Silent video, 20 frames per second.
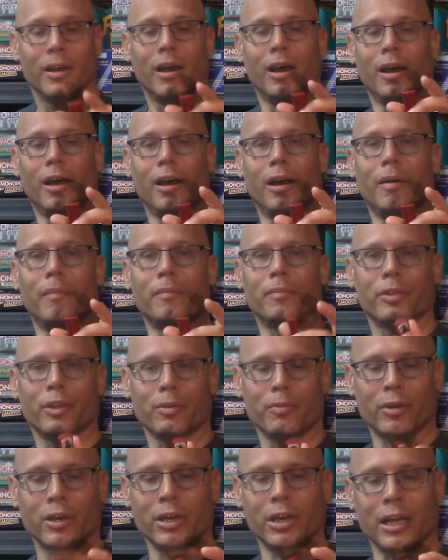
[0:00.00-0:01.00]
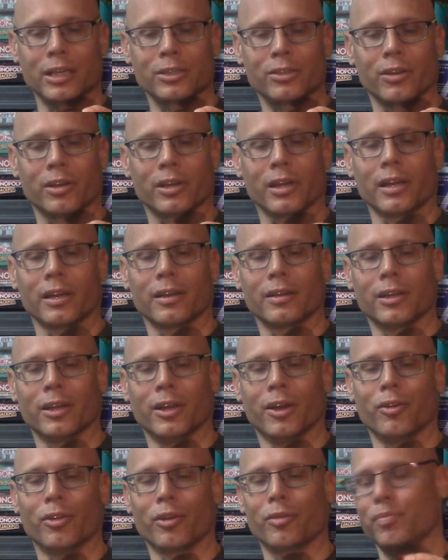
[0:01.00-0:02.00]
um, they're pretty nice looking. You
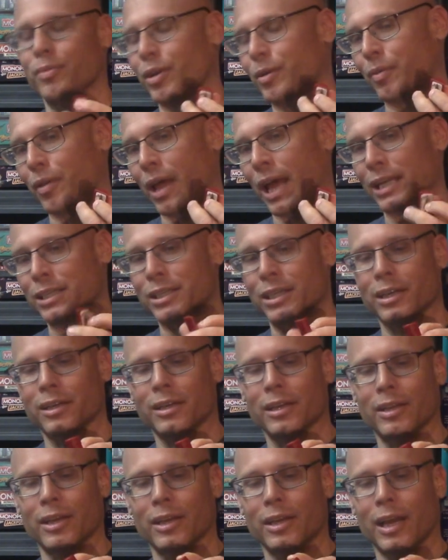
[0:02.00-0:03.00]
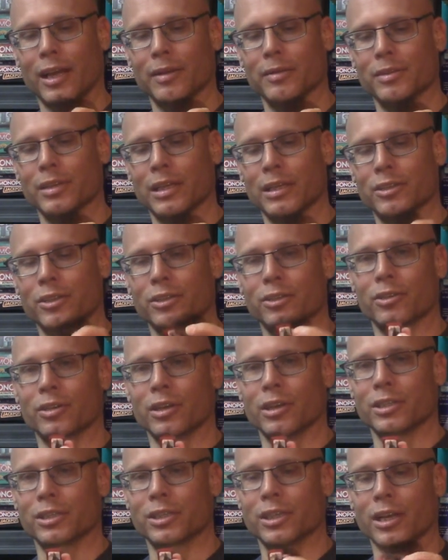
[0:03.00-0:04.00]
know, they're they're plastic and they got things that you're
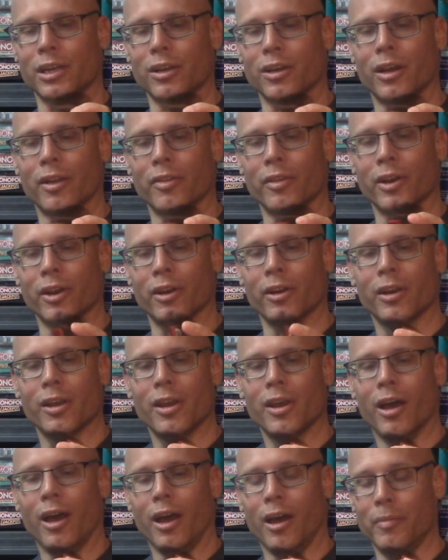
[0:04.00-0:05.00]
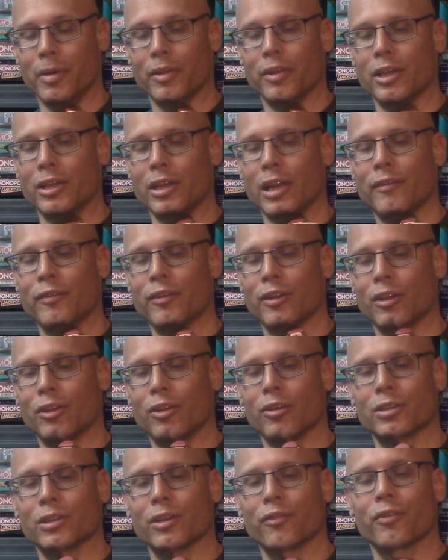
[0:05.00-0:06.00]
going to stick on there, uh, but they definitely
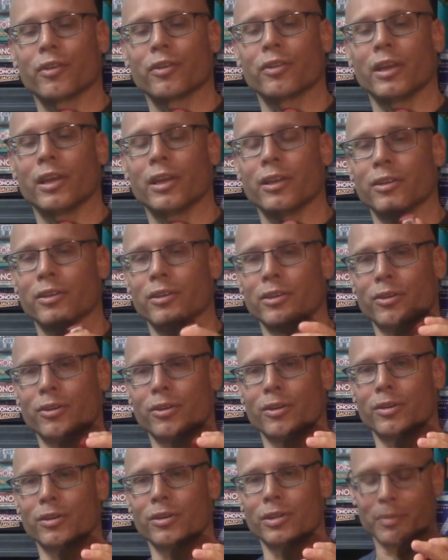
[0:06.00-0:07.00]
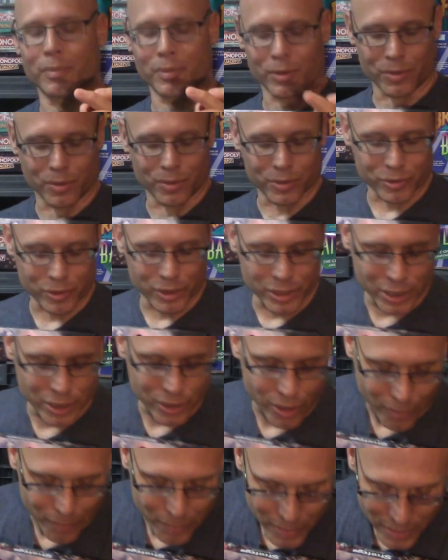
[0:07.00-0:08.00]
look different than your typical Stratego